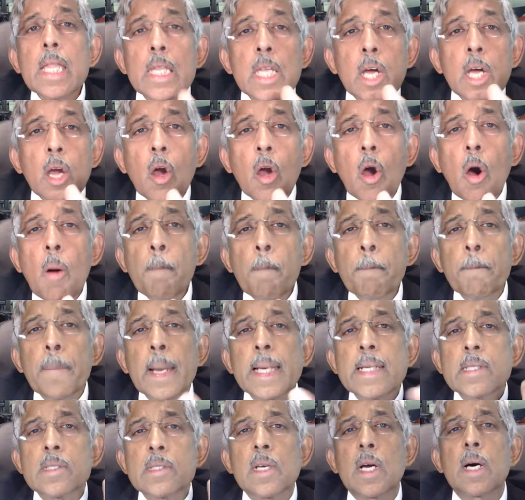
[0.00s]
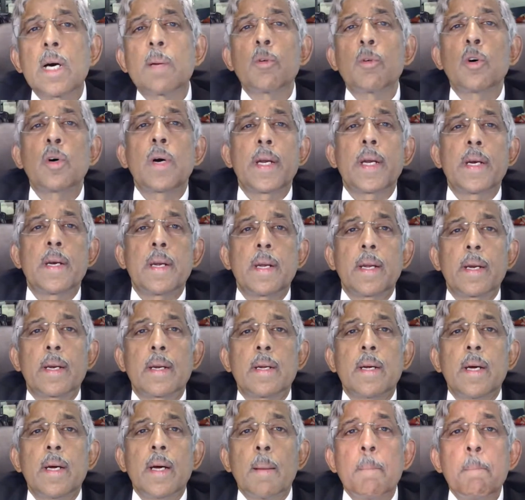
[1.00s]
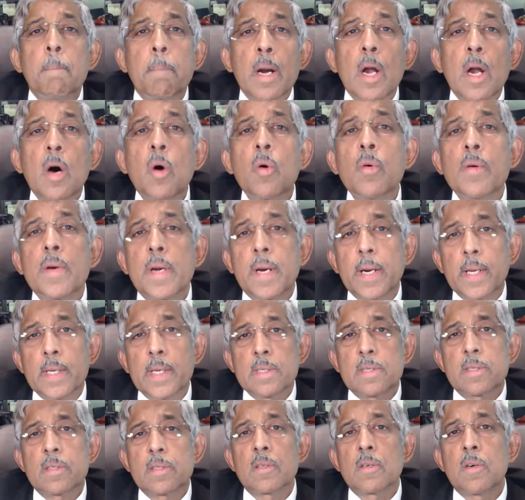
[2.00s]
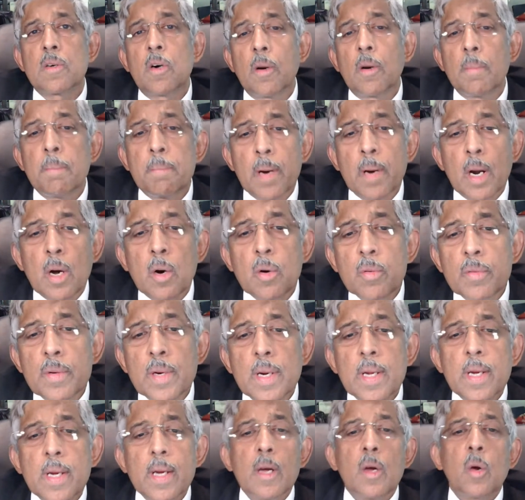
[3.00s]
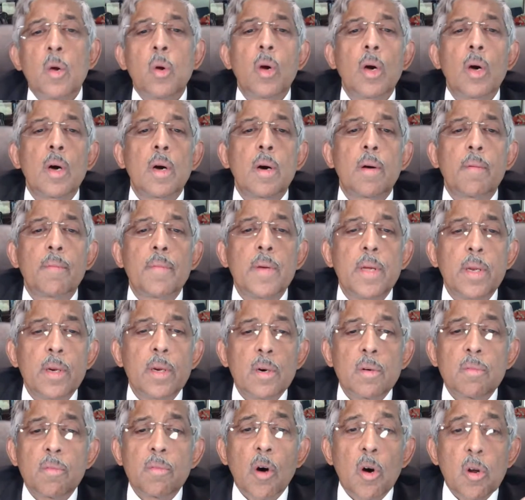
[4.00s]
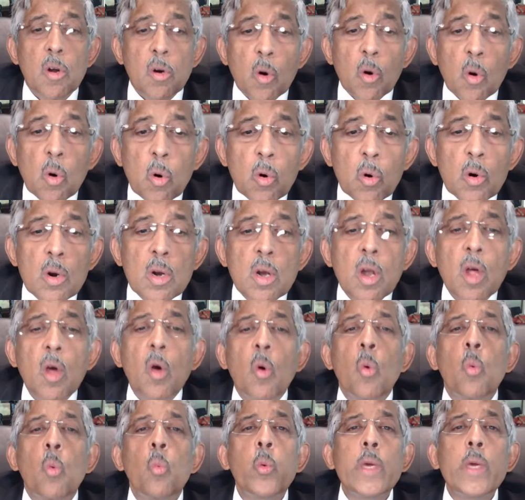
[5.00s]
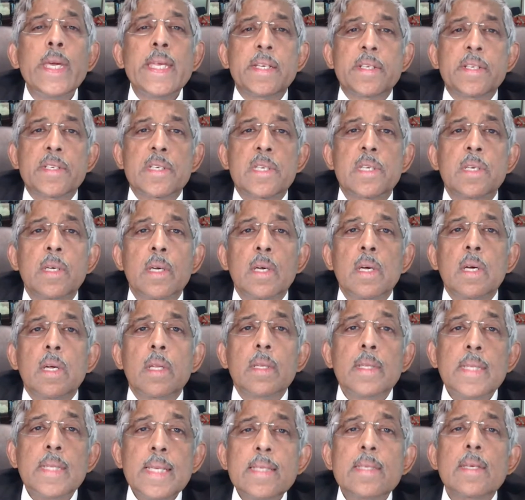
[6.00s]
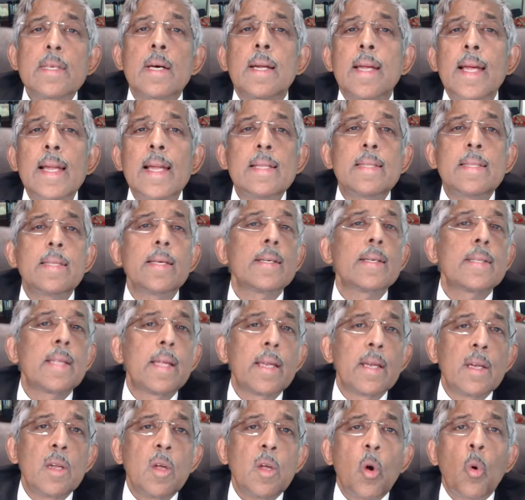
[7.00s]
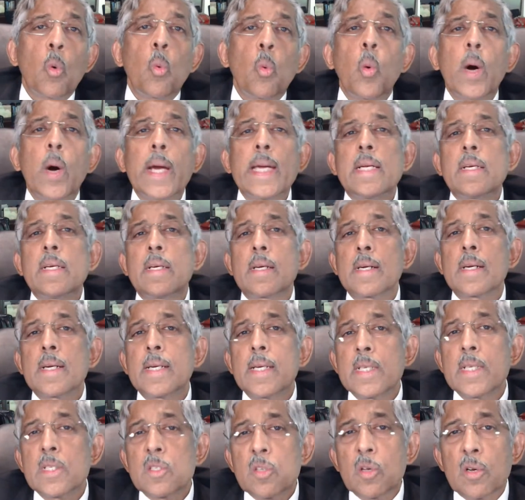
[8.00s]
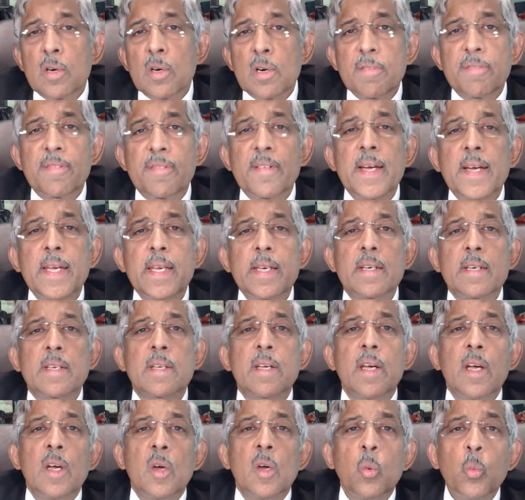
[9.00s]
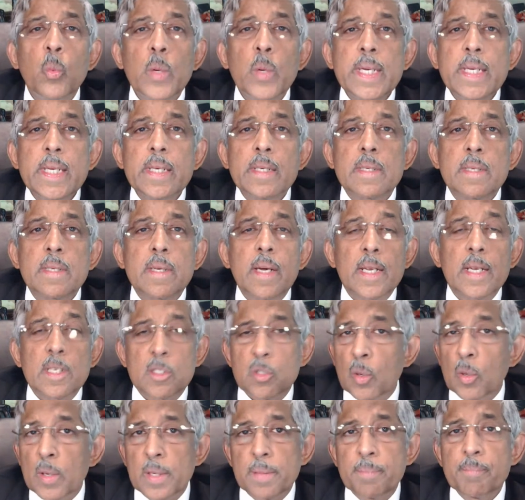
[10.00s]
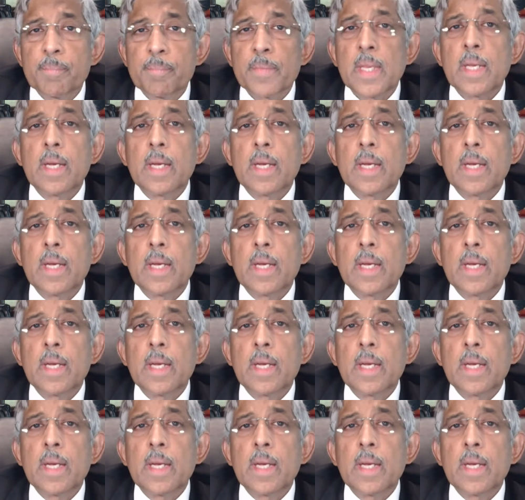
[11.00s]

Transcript: the complex carbohydrate, brown rice or brown, or whole wheat, these are healthier than white rice or refined wheat and so on.